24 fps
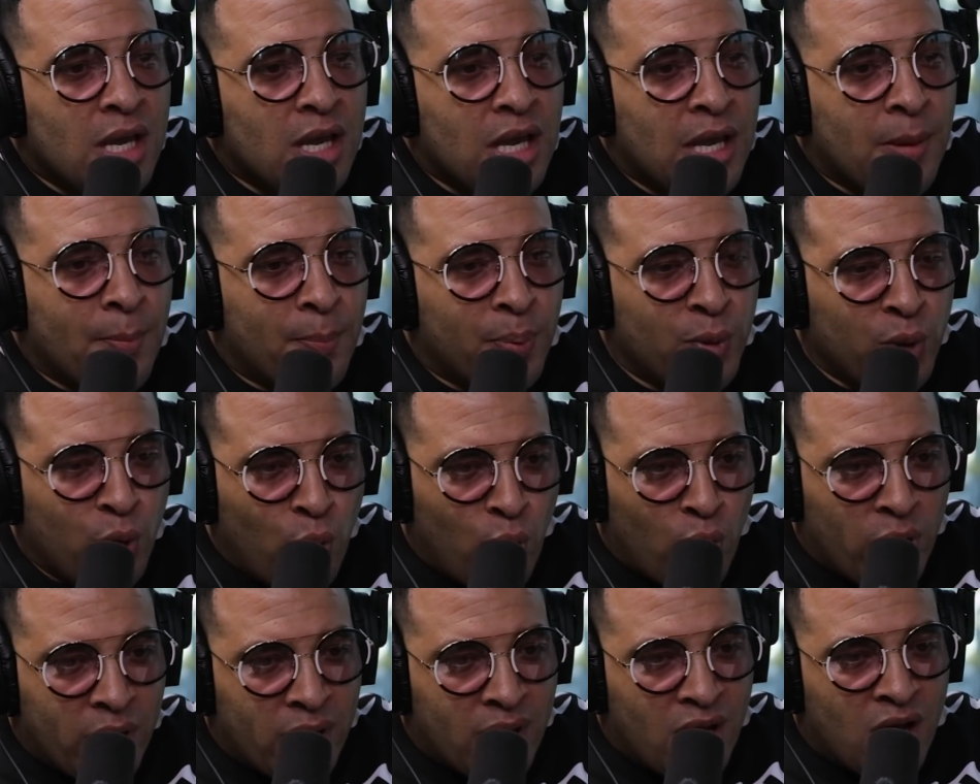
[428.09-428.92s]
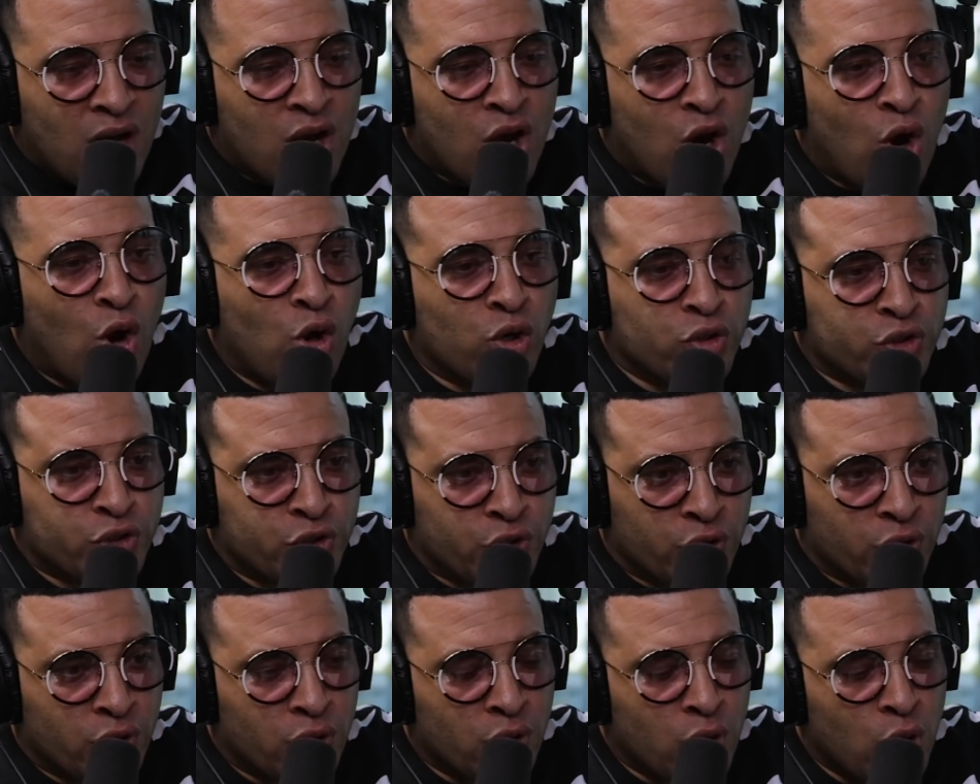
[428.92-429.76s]
employ a
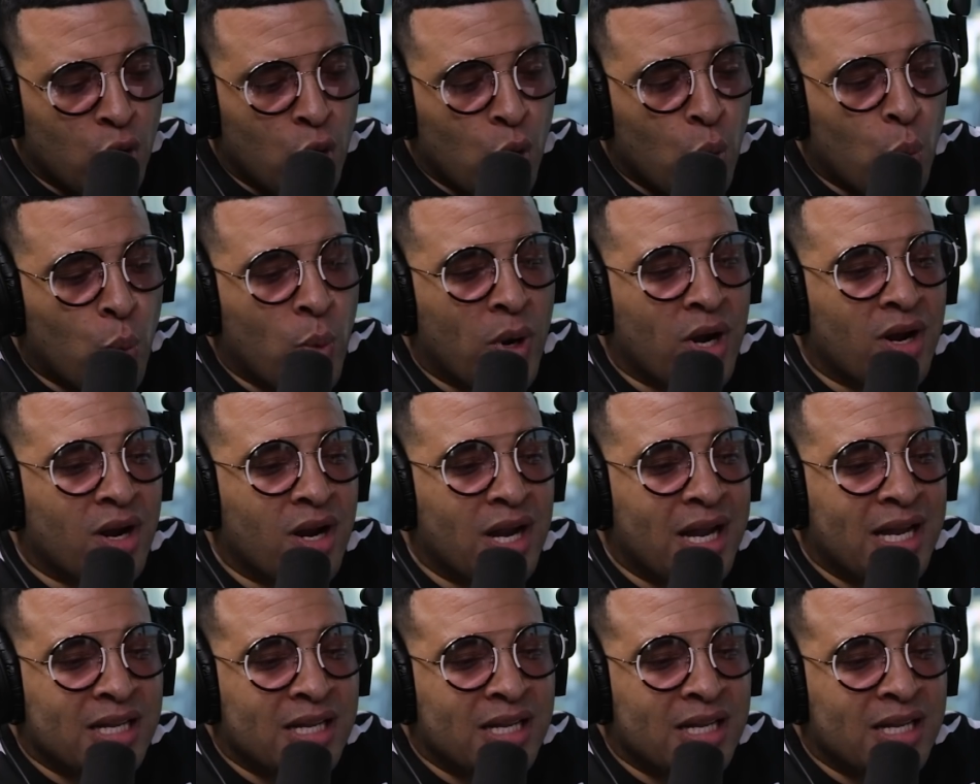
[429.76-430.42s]
culture where